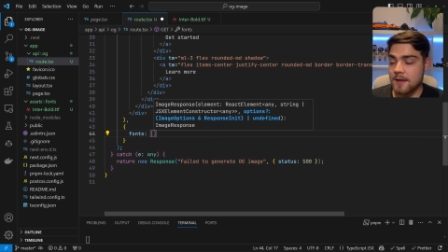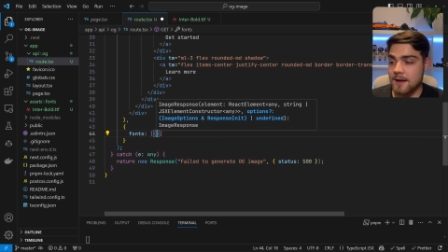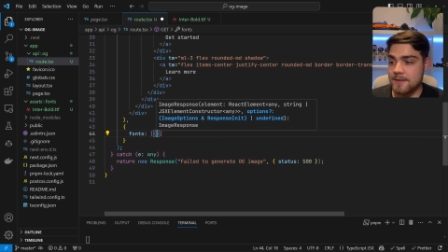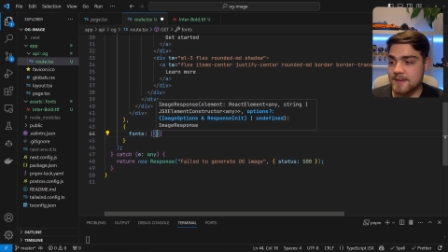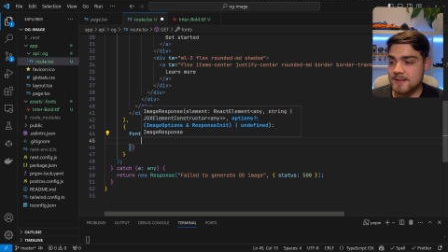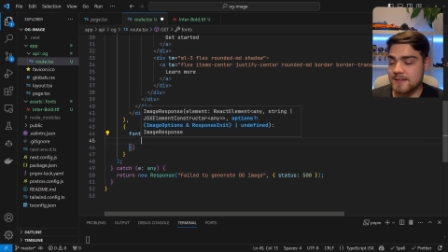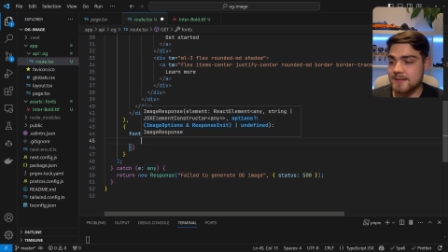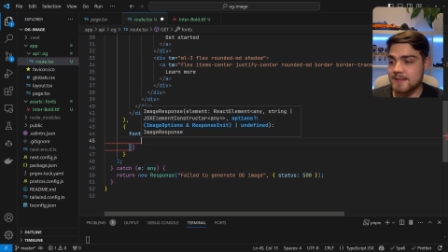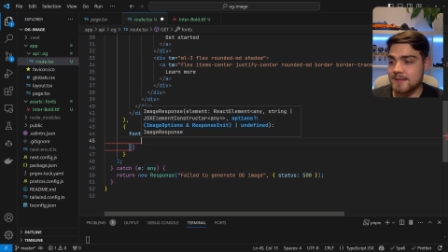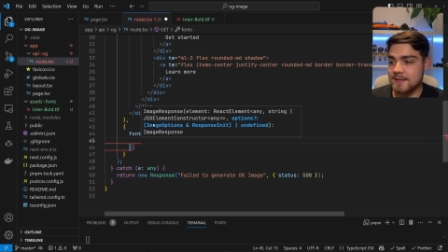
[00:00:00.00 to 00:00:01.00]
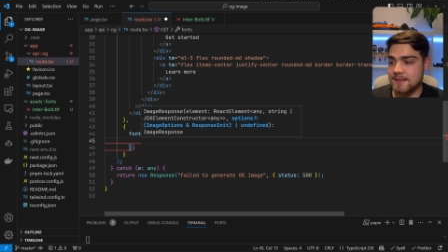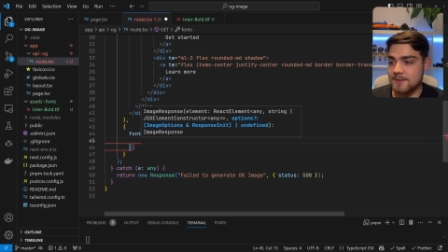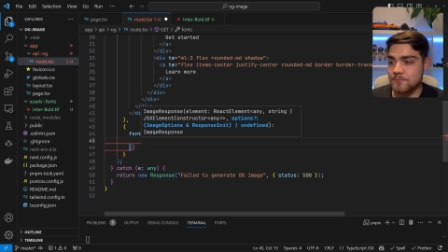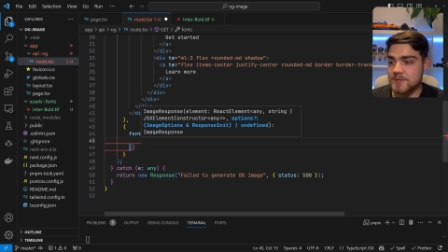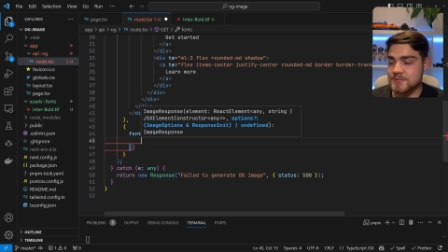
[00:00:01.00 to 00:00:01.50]
and then in here,
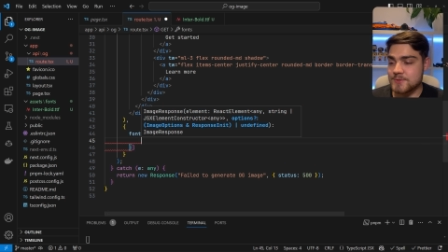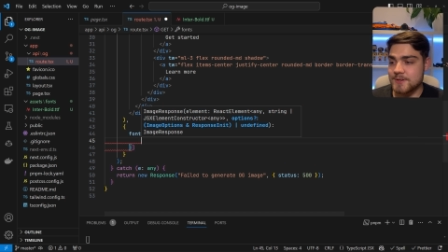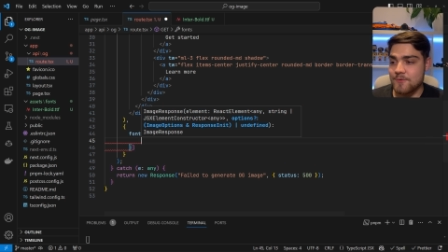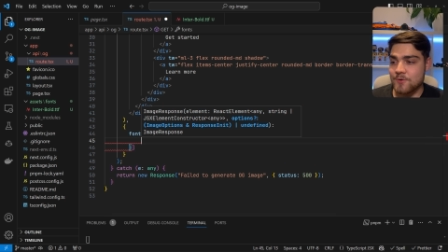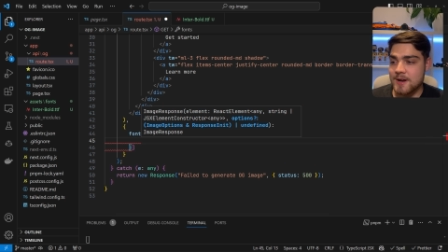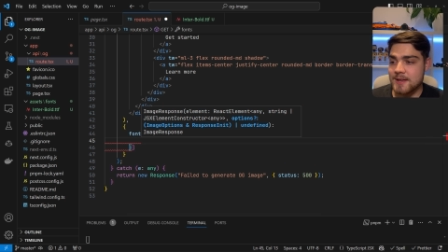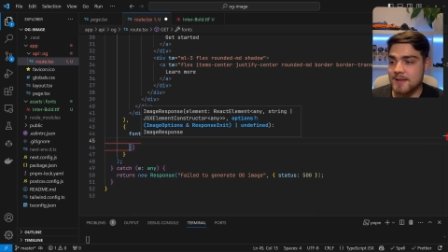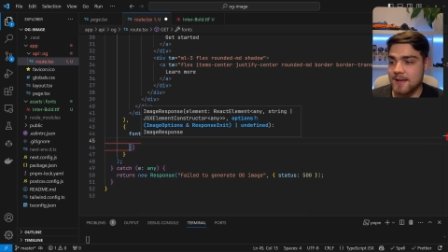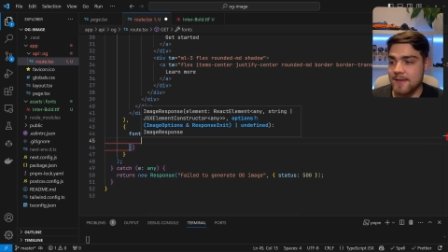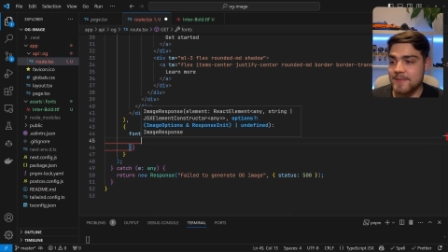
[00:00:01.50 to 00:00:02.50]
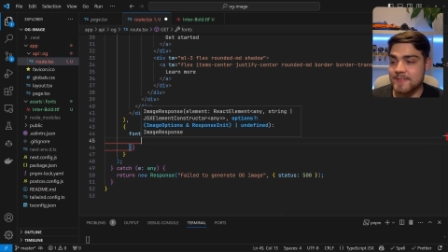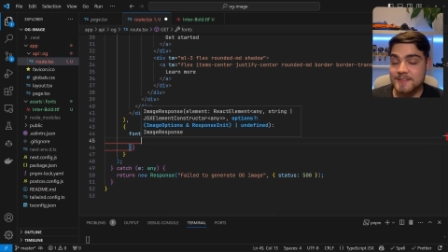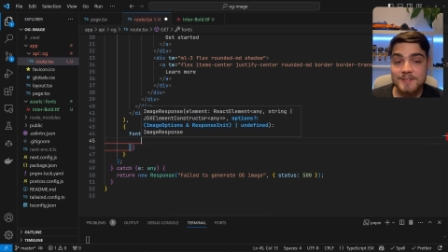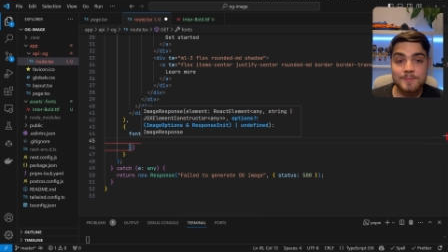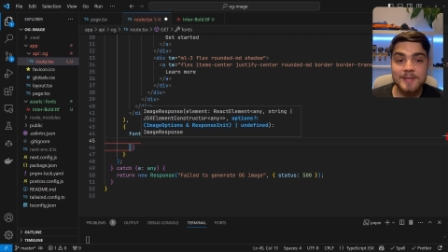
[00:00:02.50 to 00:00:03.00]
if we do an array, and then
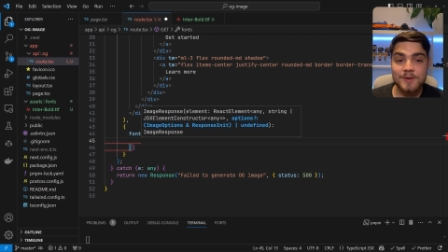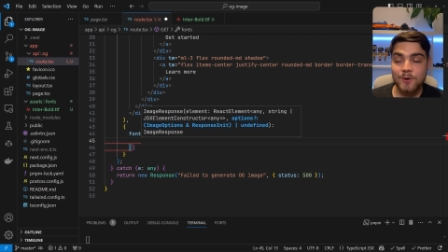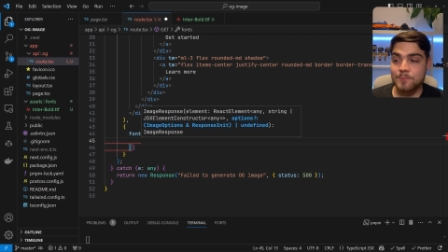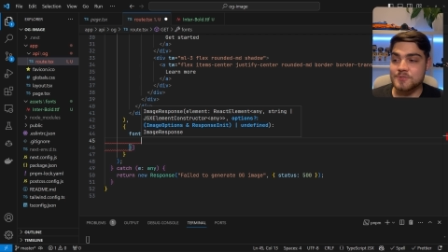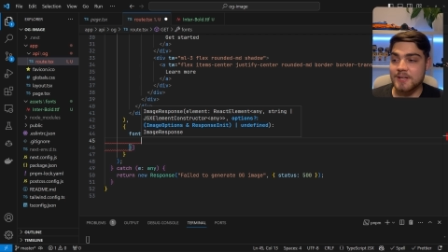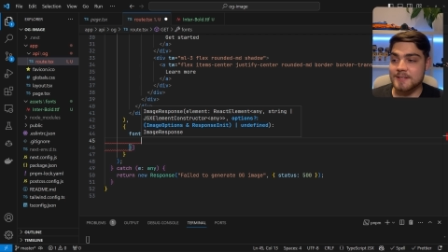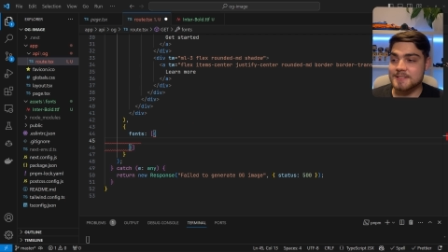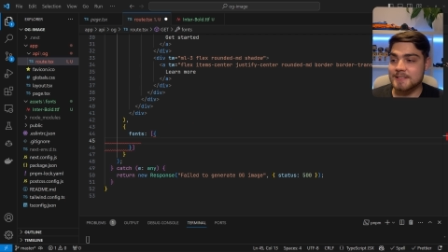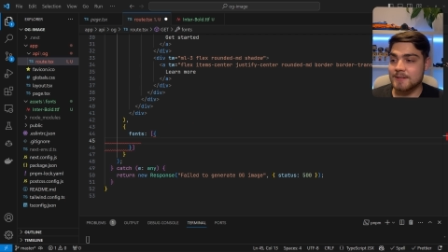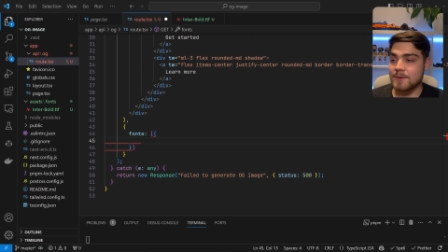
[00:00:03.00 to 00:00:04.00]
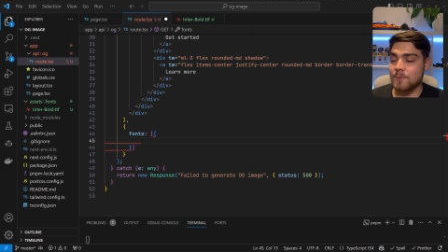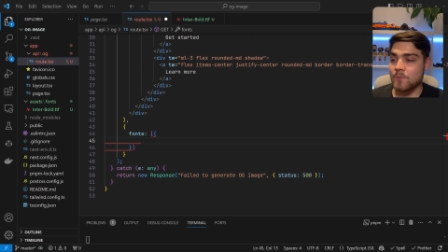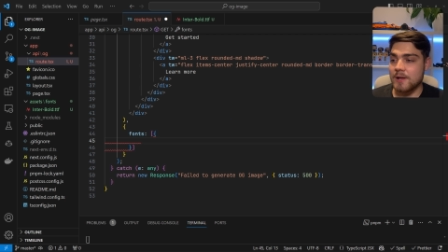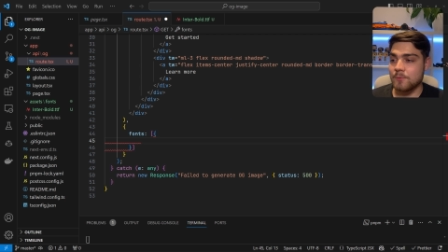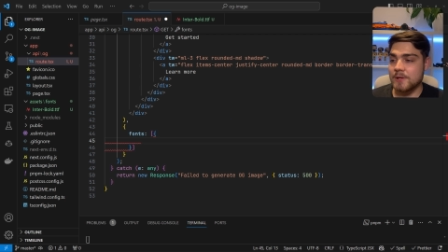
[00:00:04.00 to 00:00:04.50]
that's going to be an object
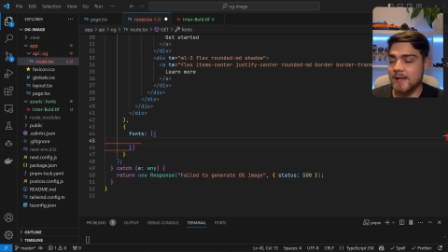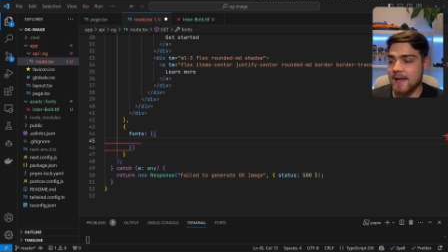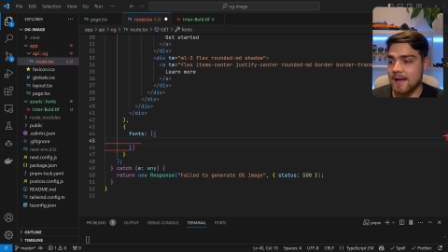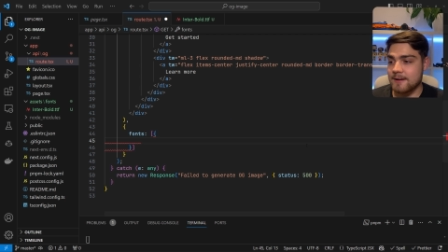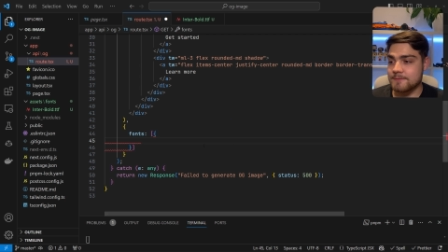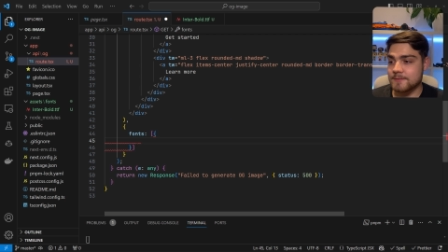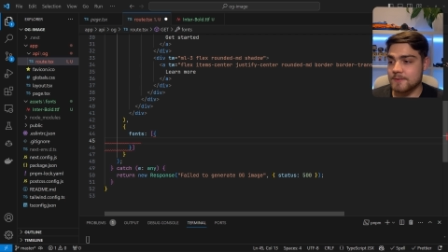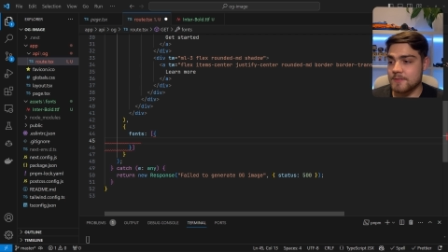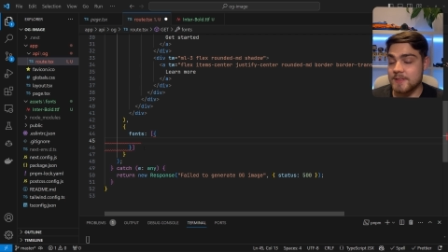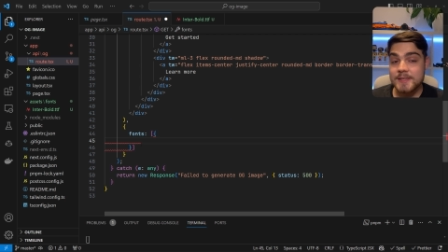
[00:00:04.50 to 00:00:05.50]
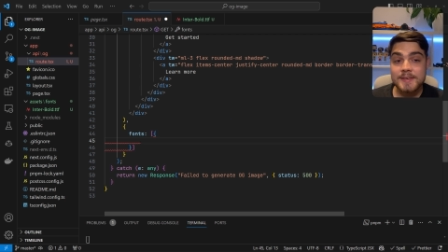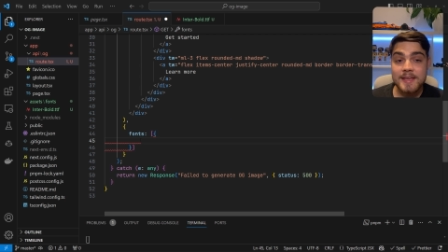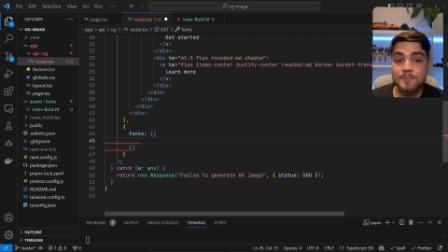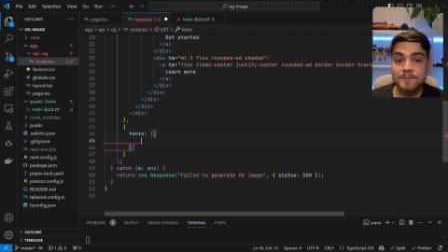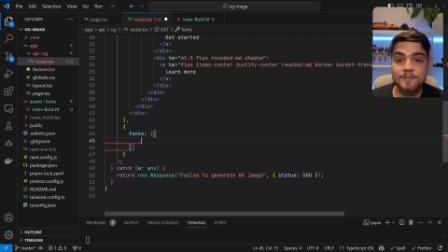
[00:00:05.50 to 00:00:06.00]
where we have the
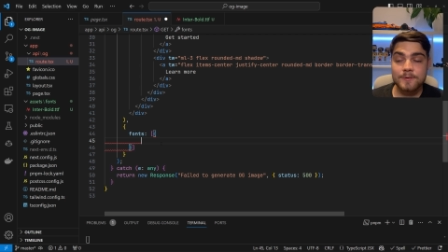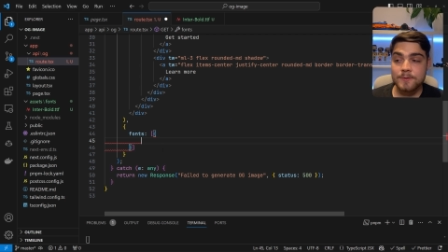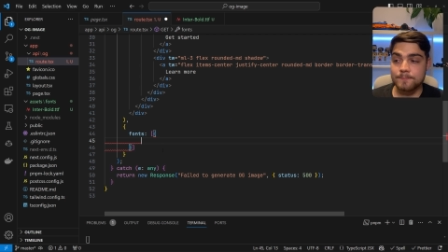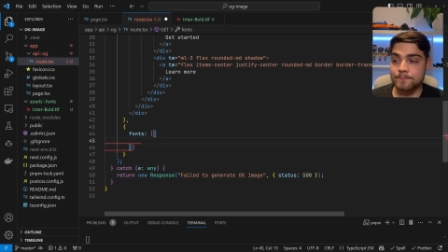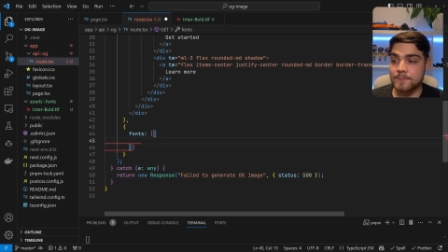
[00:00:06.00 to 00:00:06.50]
name of the font.